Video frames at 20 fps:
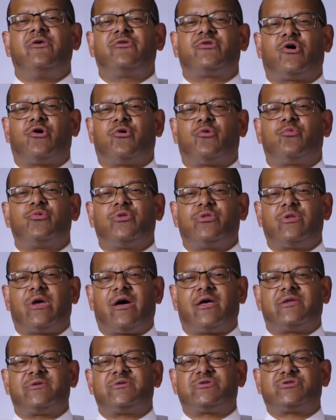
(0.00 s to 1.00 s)
So
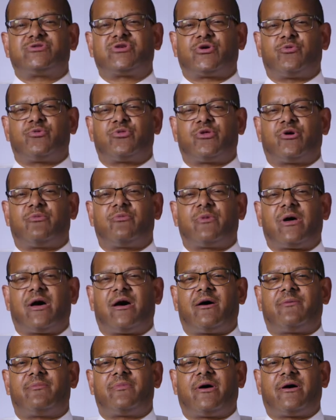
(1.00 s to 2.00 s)
uh, so the uh,